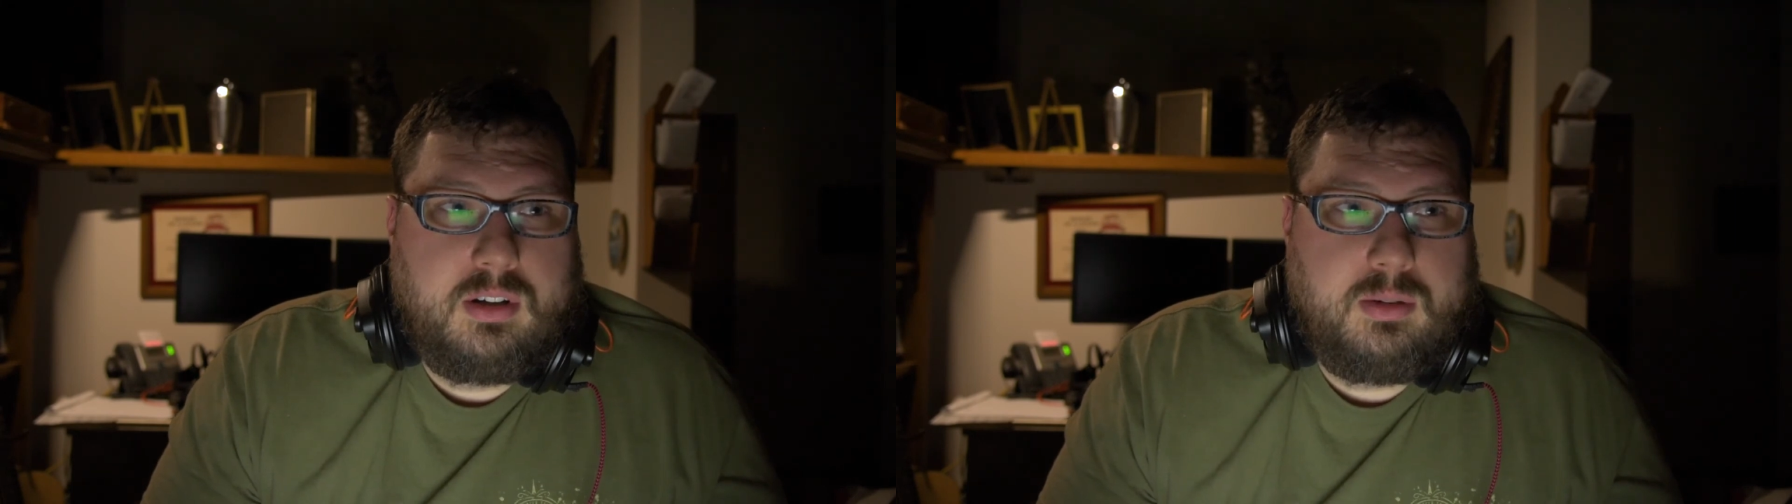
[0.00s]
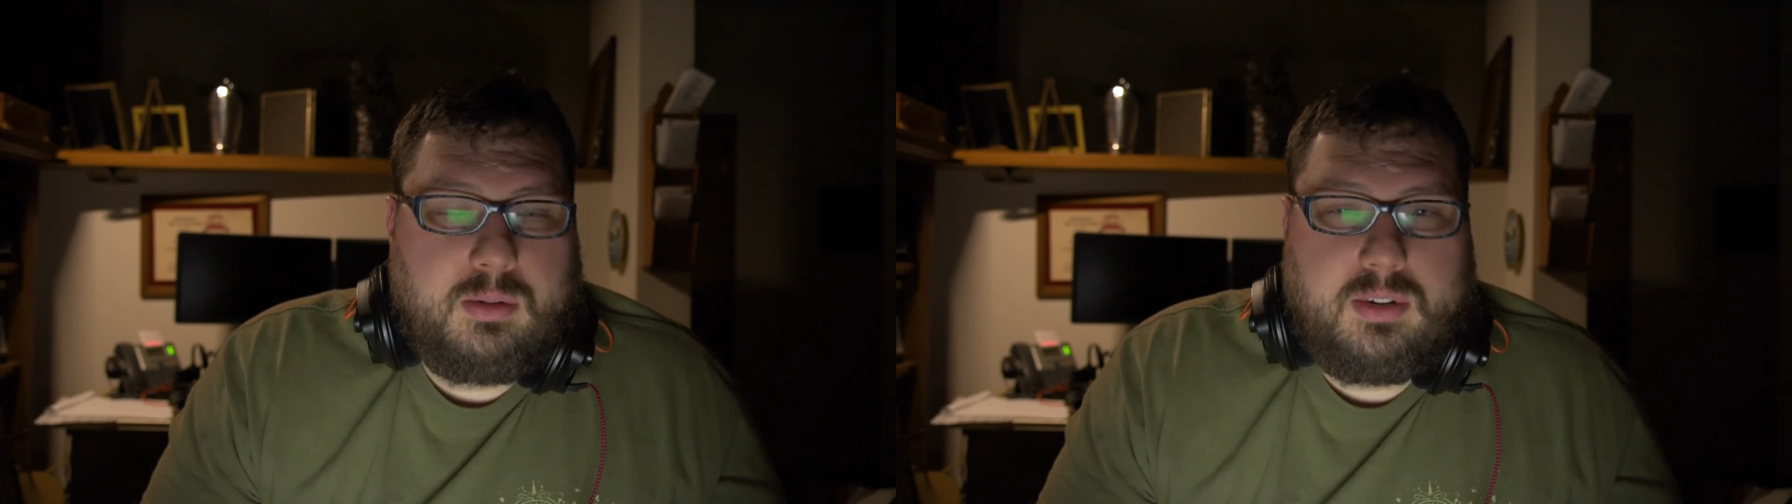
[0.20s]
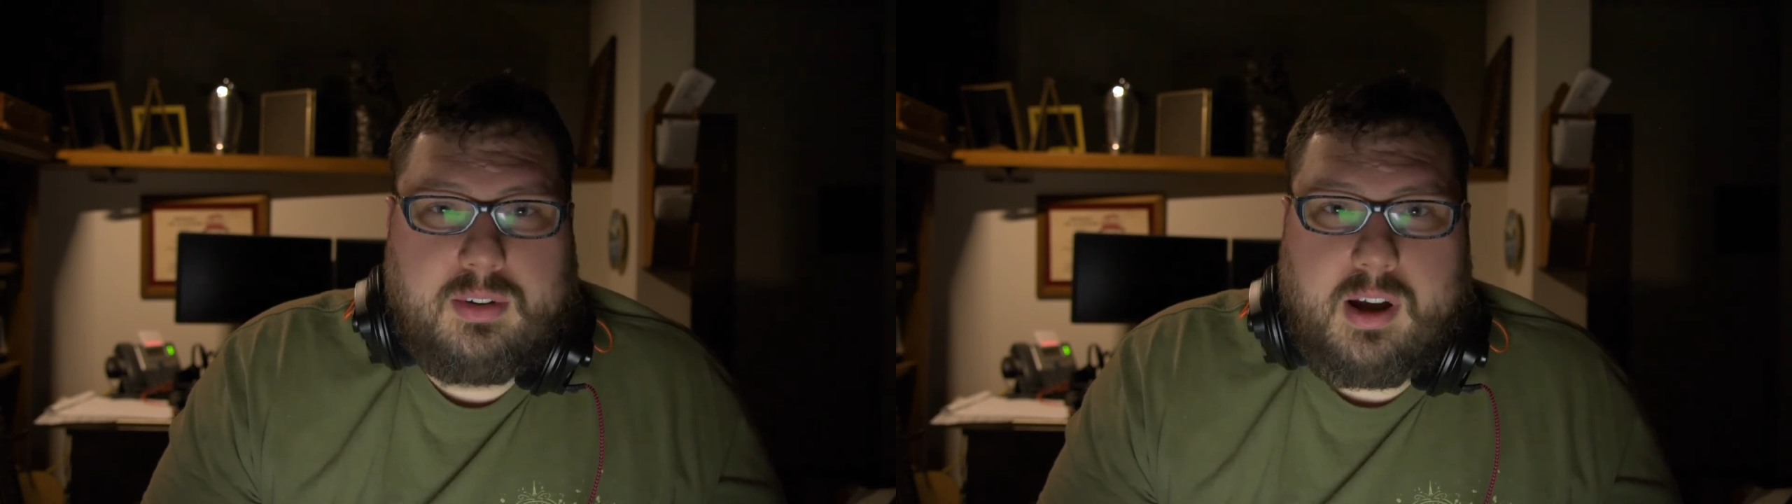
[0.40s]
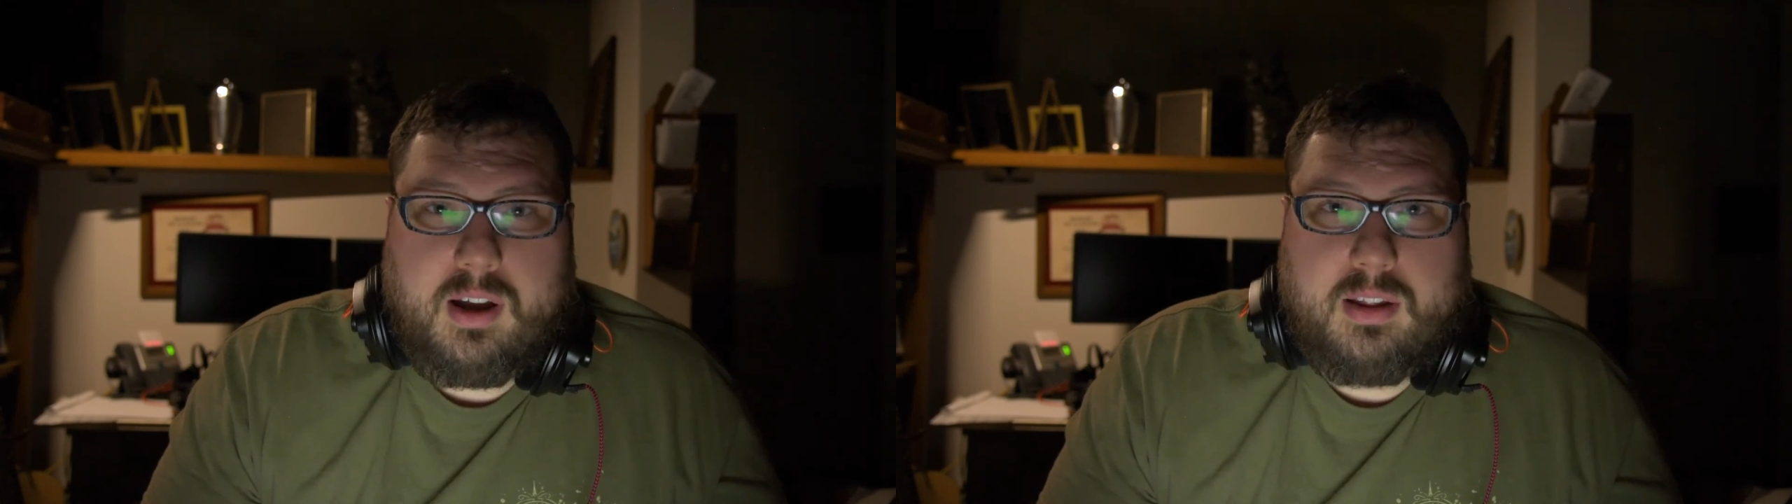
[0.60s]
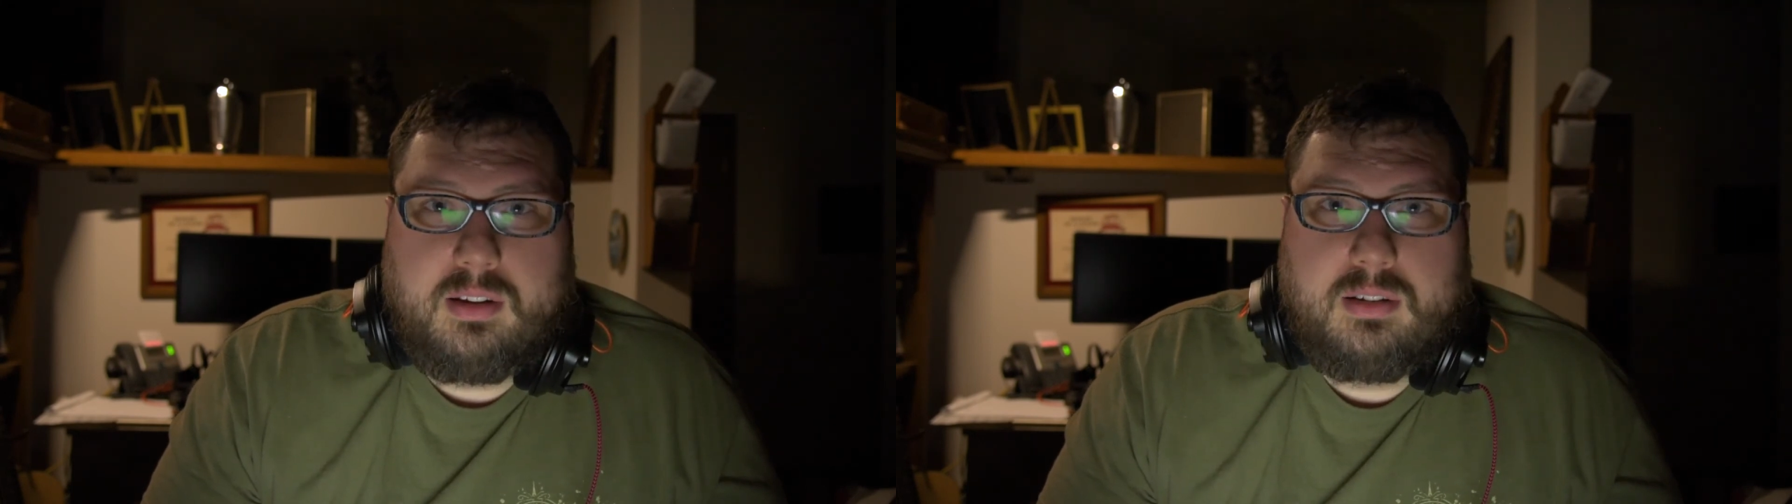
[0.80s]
I'm just not